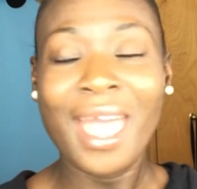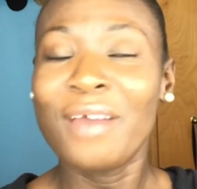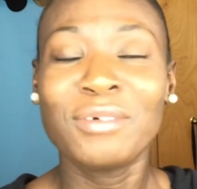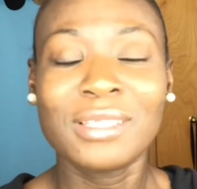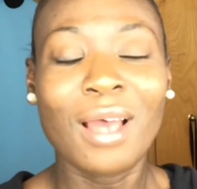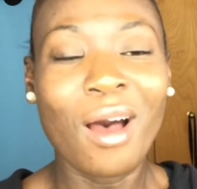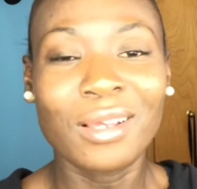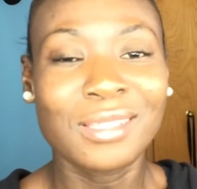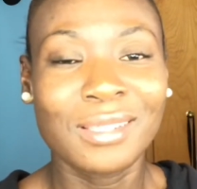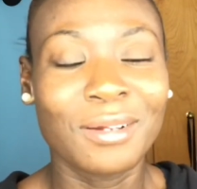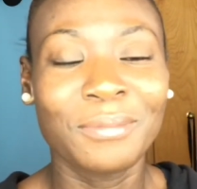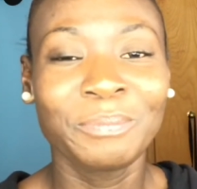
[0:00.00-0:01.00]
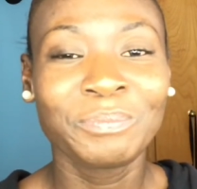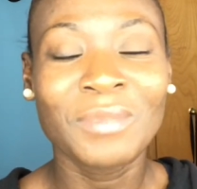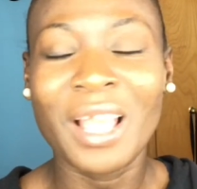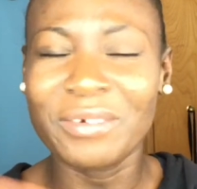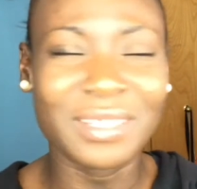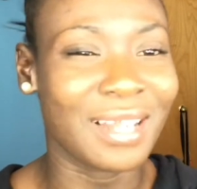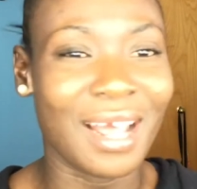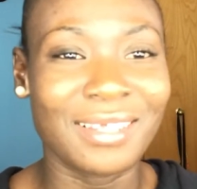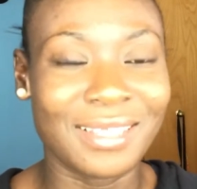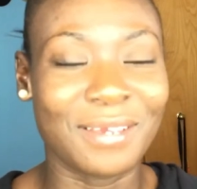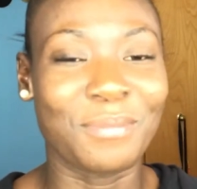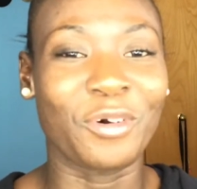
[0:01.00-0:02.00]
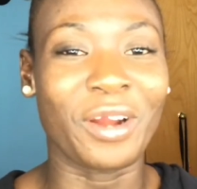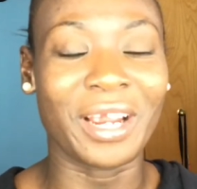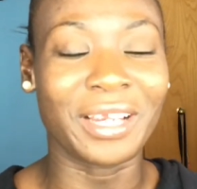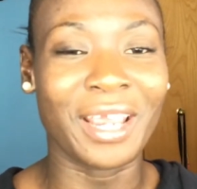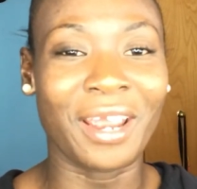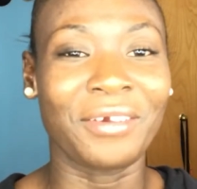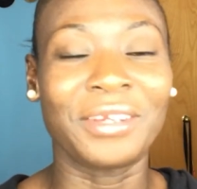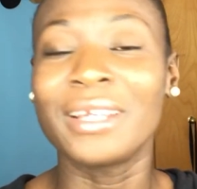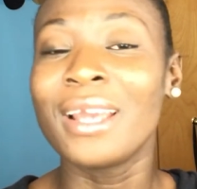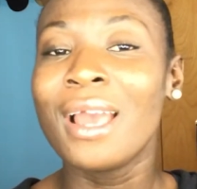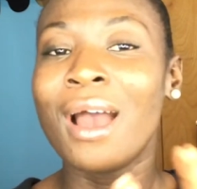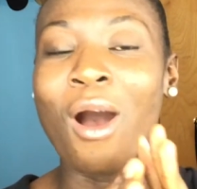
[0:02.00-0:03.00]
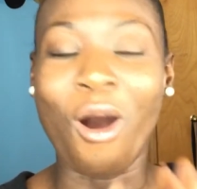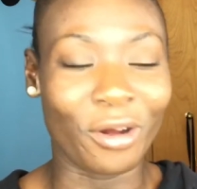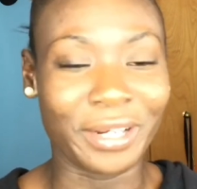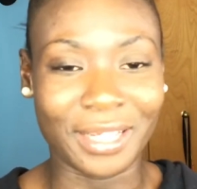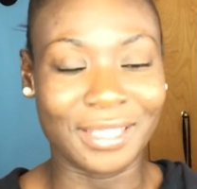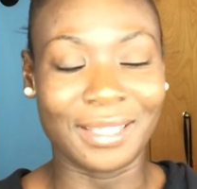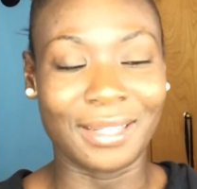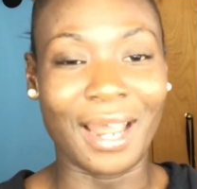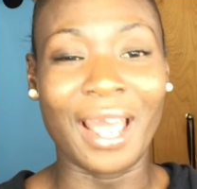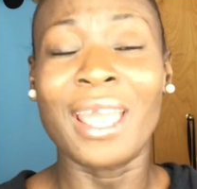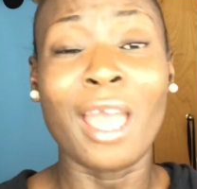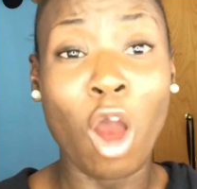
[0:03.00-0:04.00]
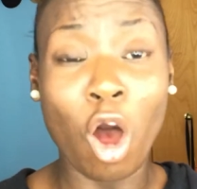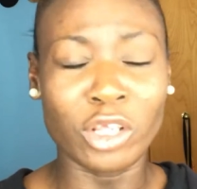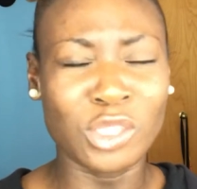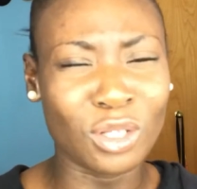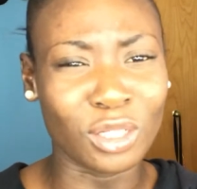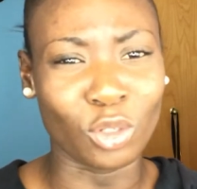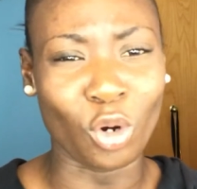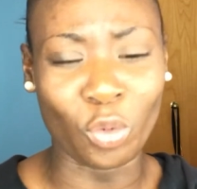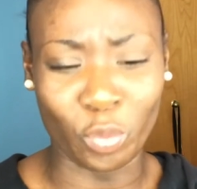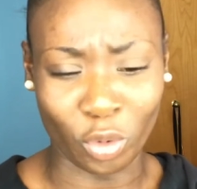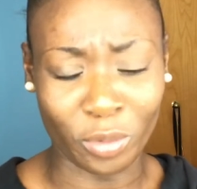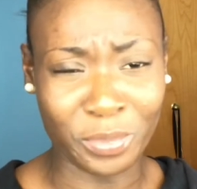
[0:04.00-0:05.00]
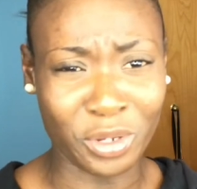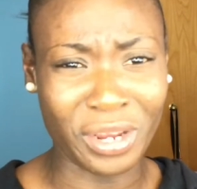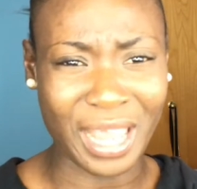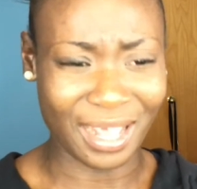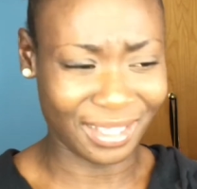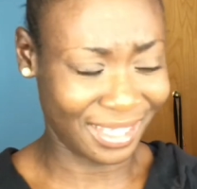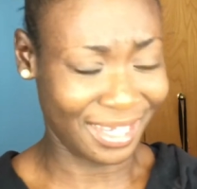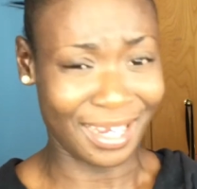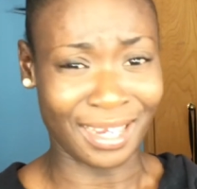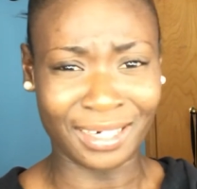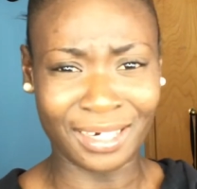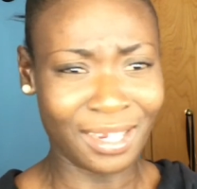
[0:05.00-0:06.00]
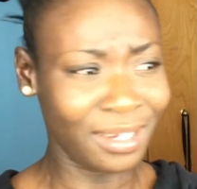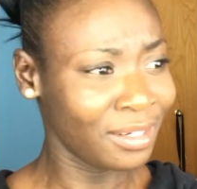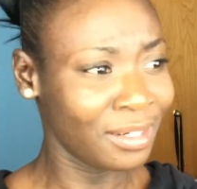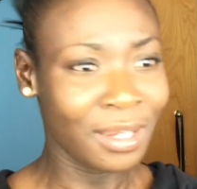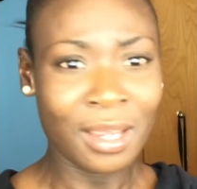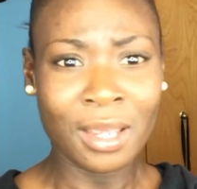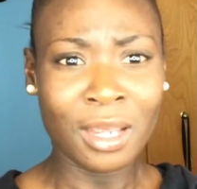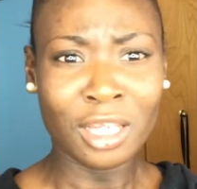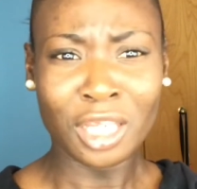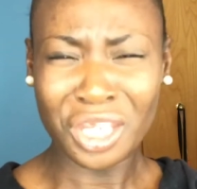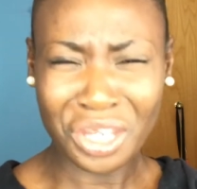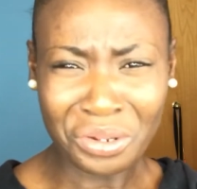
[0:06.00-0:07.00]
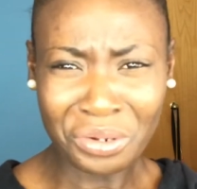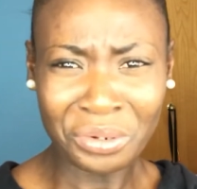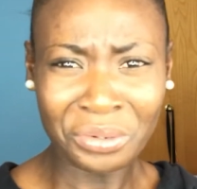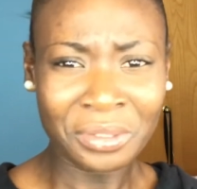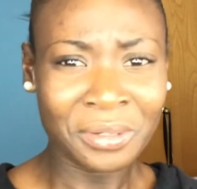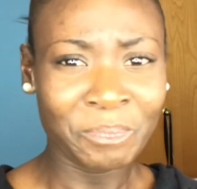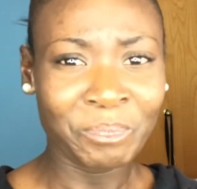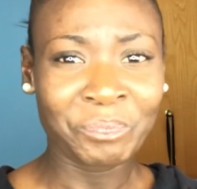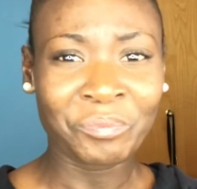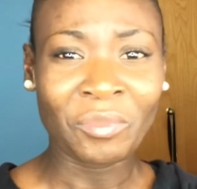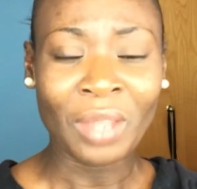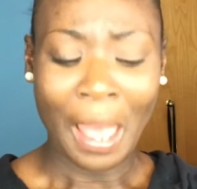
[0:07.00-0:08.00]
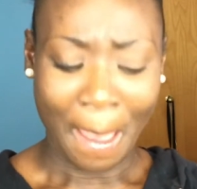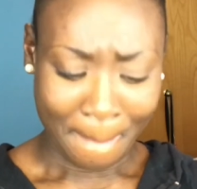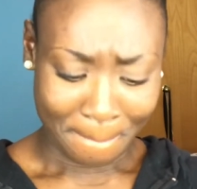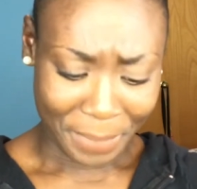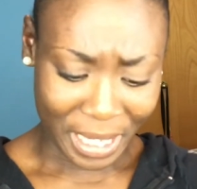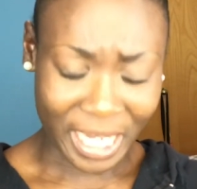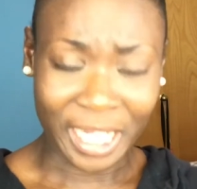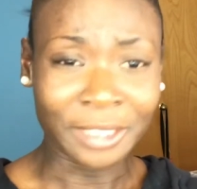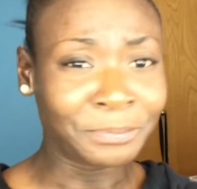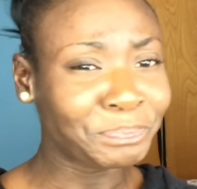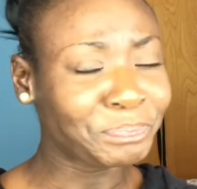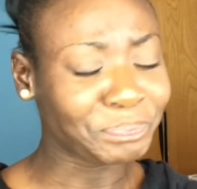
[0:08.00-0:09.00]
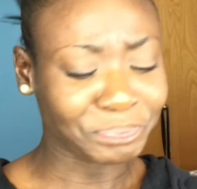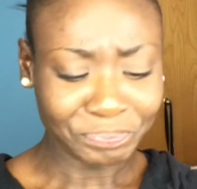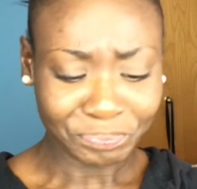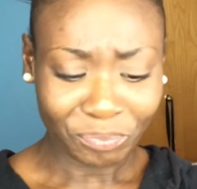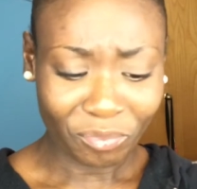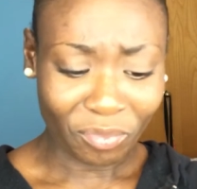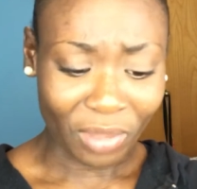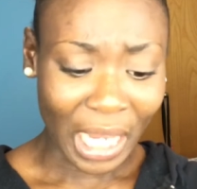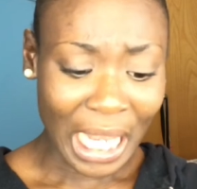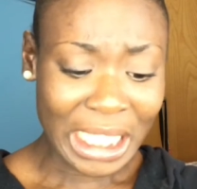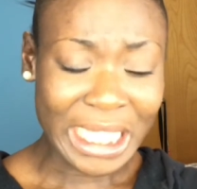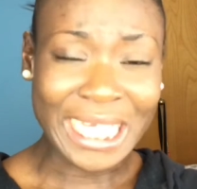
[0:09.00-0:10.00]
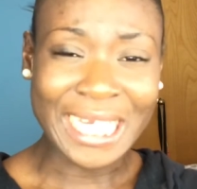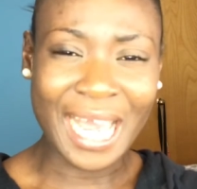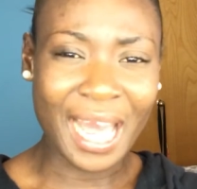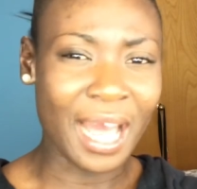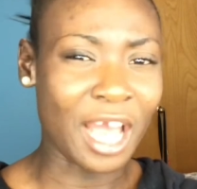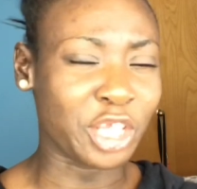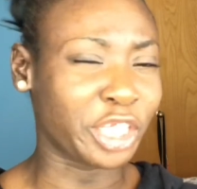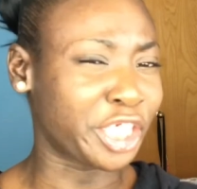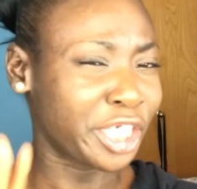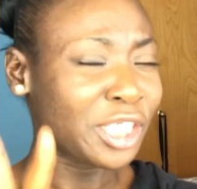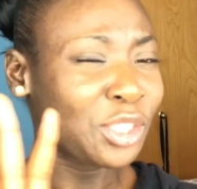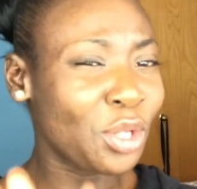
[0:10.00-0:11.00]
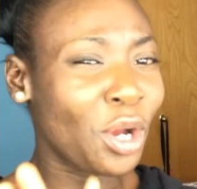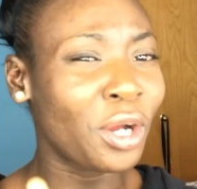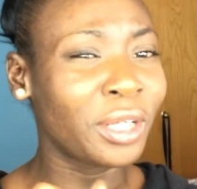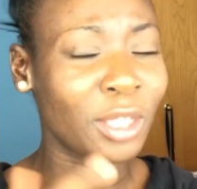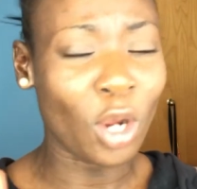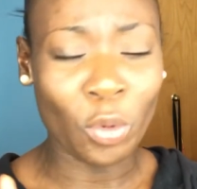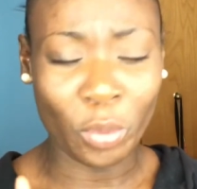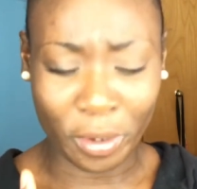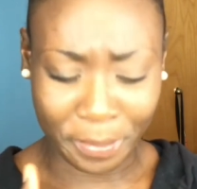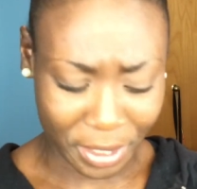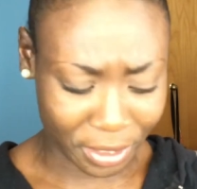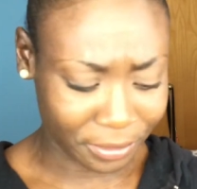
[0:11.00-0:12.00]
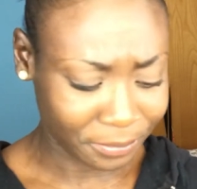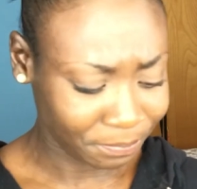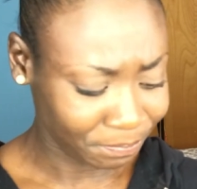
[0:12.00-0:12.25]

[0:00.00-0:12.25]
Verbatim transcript: It was awesome. It was nice seeing Mariah Carey on it tonight. And also Lil Romeo and Tiana. Cute. But yeah, just know Lil Romeo